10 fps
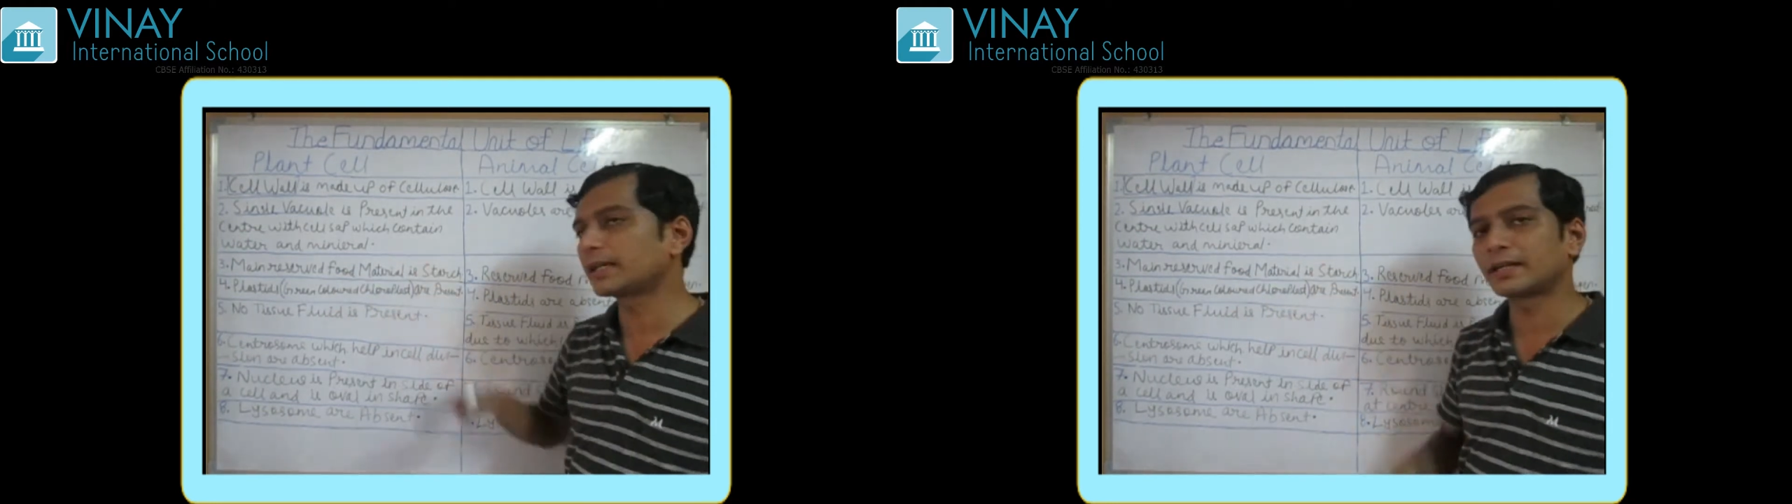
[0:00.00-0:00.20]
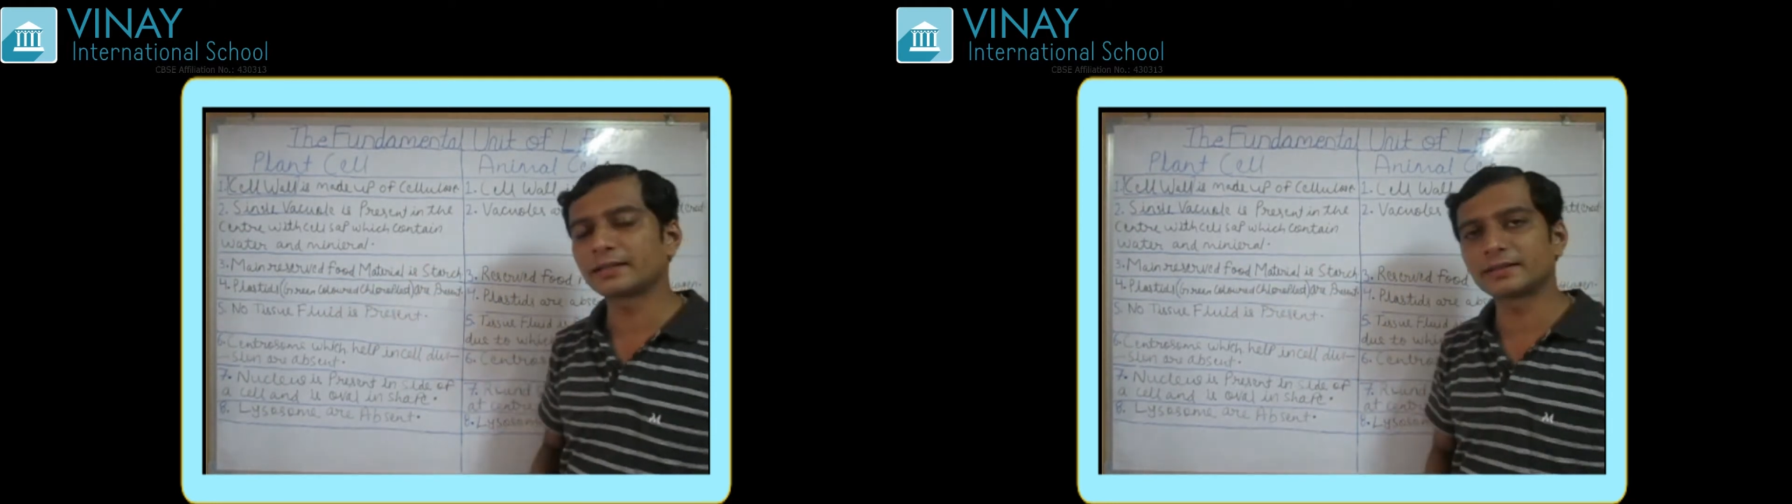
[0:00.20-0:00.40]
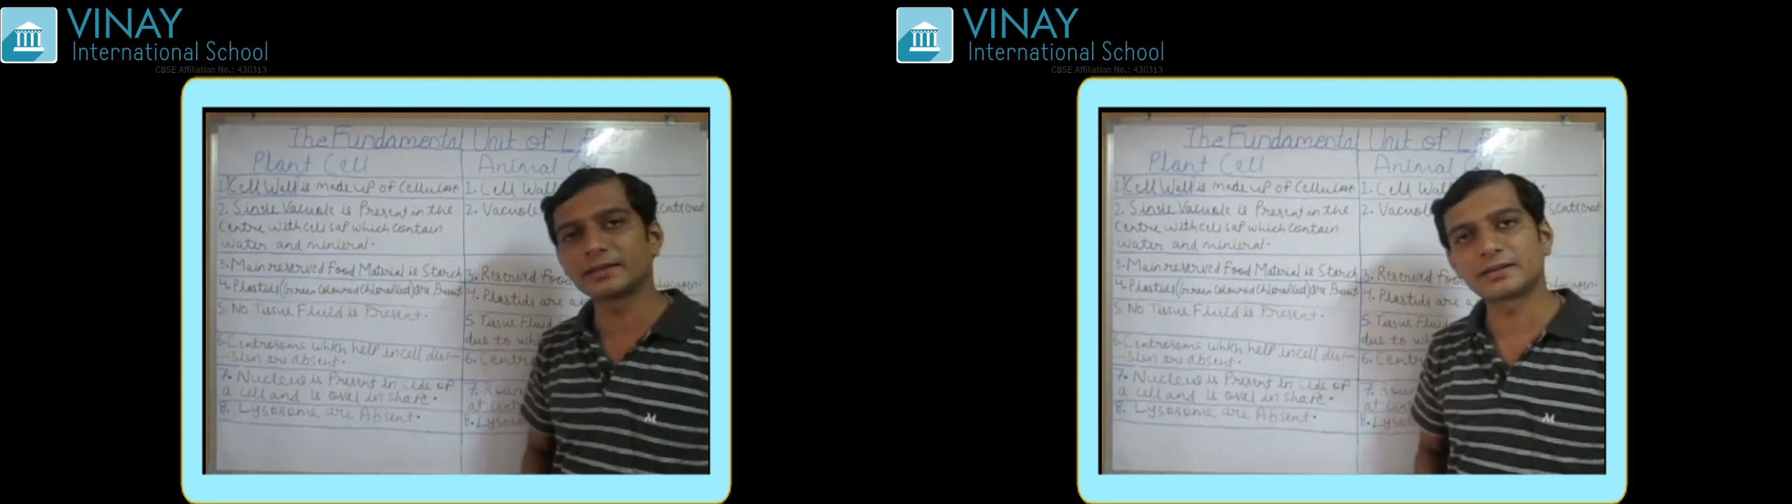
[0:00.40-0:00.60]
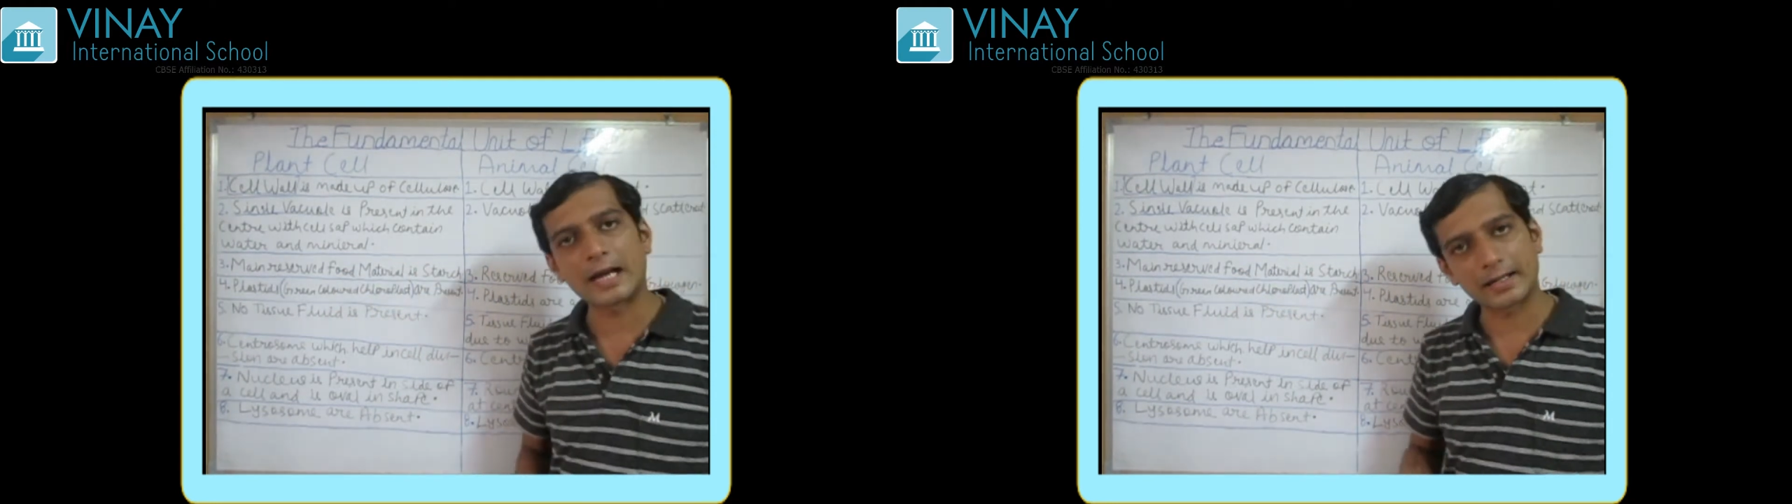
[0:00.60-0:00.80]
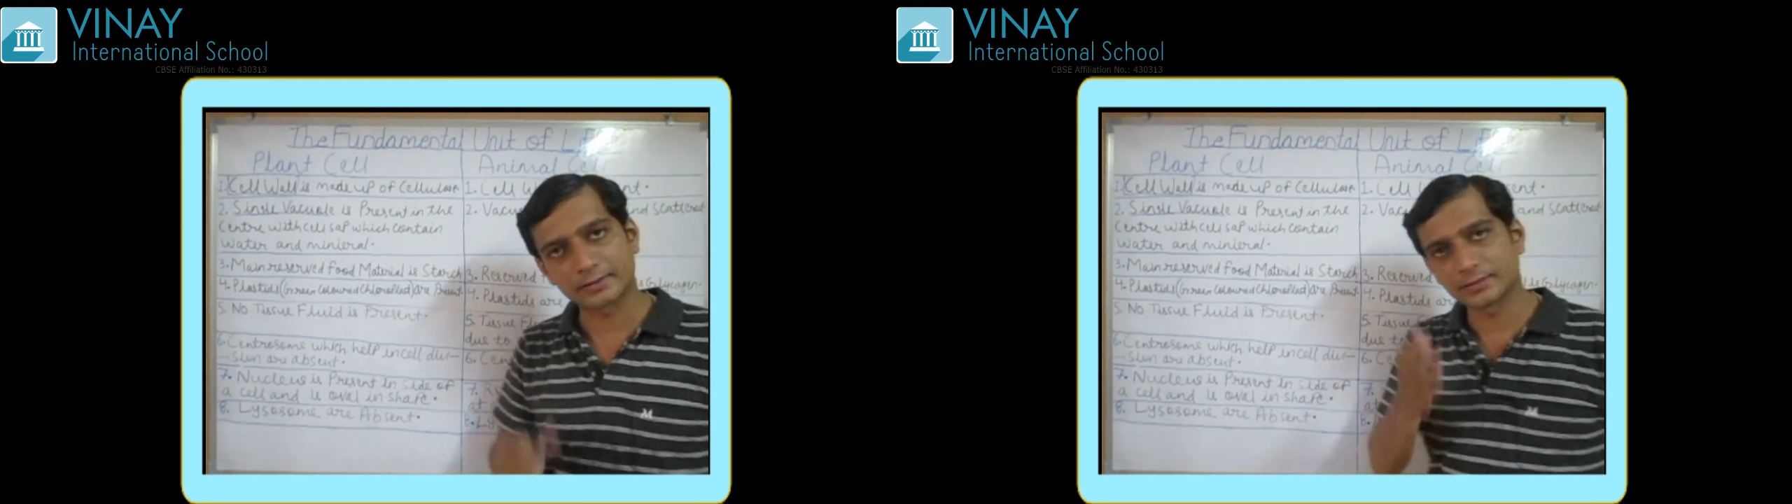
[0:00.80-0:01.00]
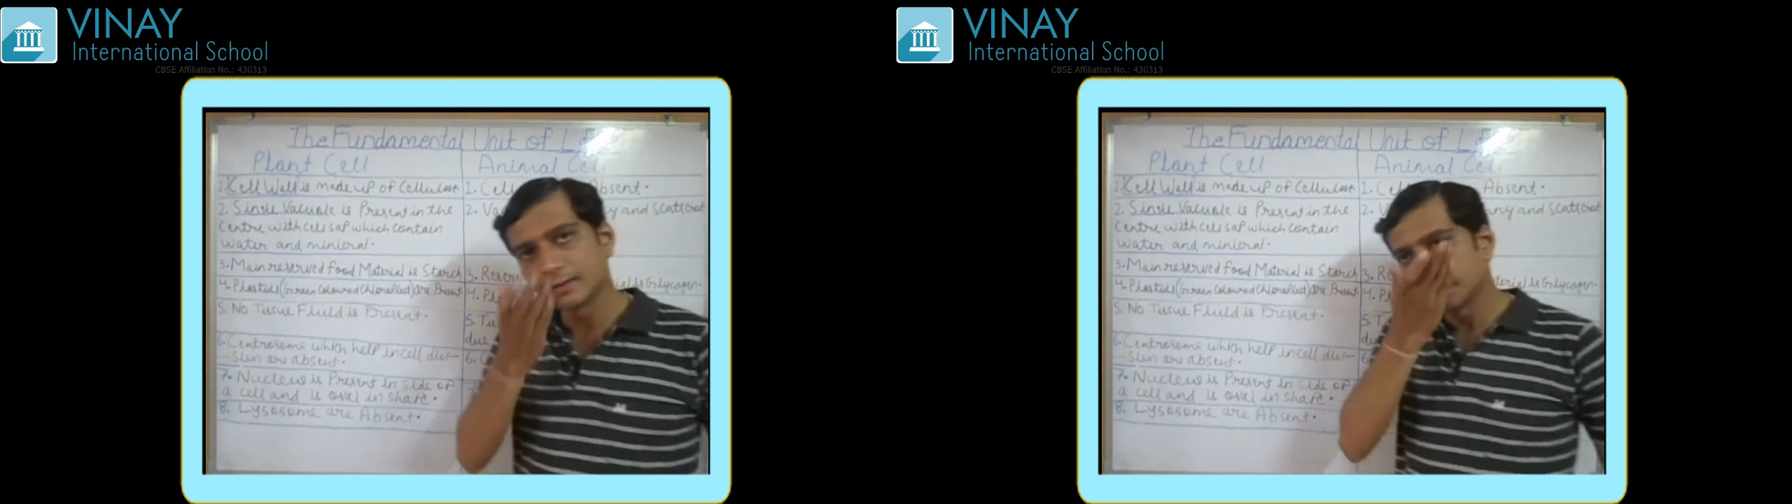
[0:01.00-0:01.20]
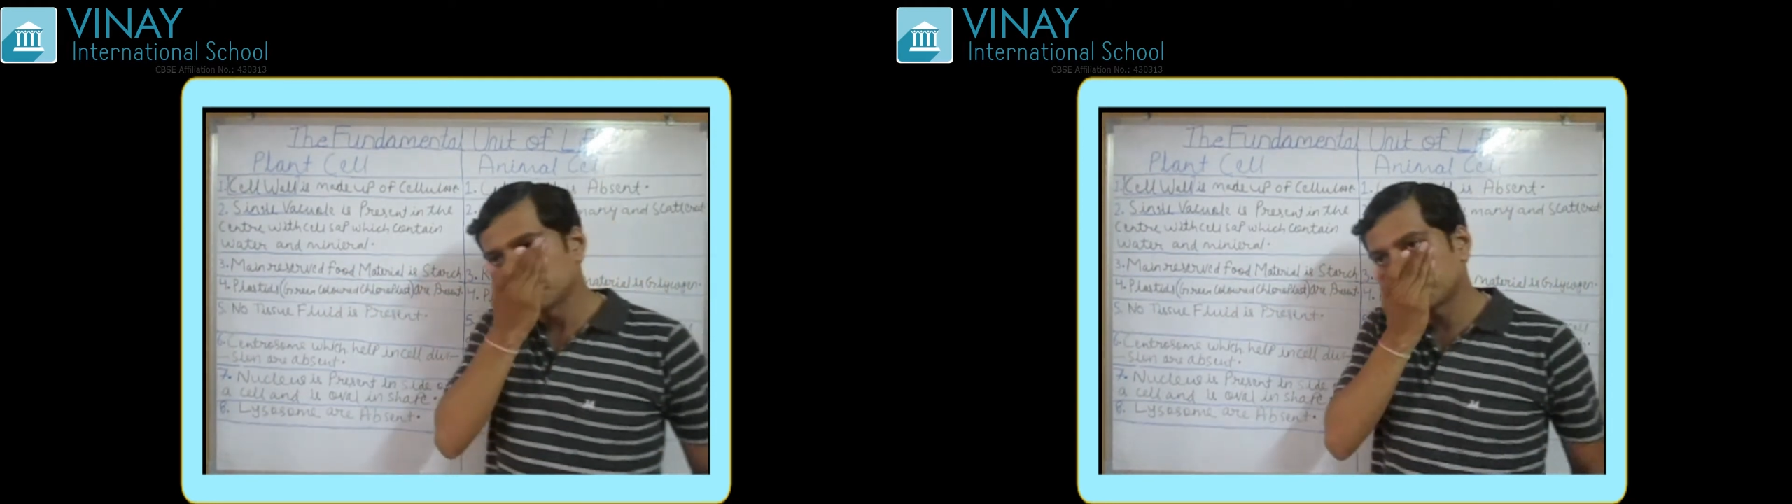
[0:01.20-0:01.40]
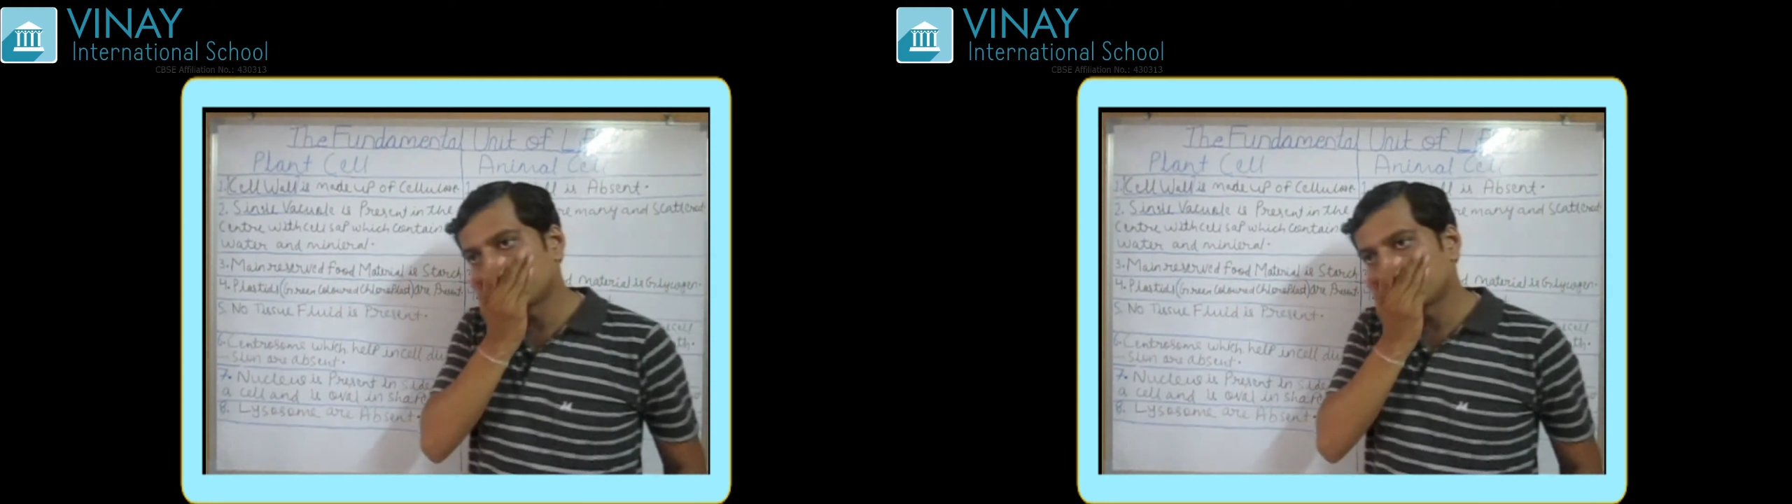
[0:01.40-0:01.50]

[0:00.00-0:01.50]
that is the starch.